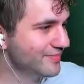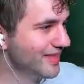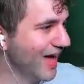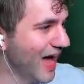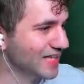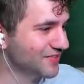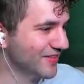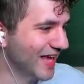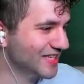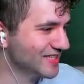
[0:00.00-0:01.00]

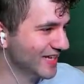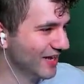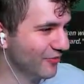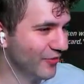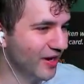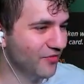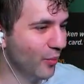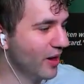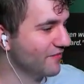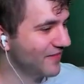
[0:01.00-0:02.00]
Ossification's gonna get rid of the
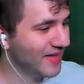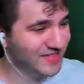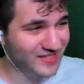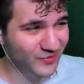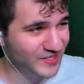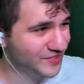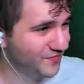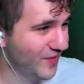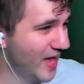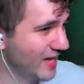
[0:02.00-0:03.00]
Wearer of Faces, which is
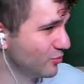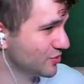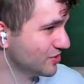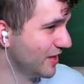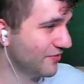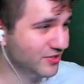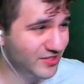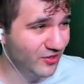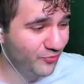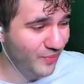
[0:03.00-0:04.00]
fine. We're still, as long as they
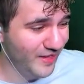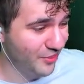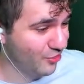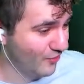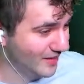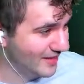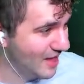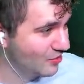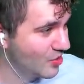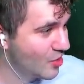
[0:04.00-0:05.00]
don't play a threat
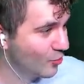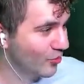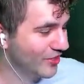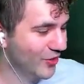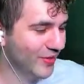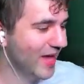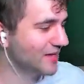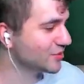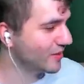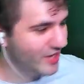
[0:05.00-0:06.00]
down, we're looking okay.
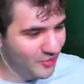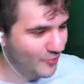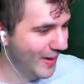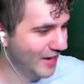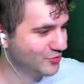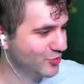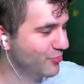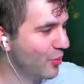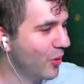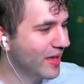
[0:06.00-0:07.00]
So another Backstreet Boy.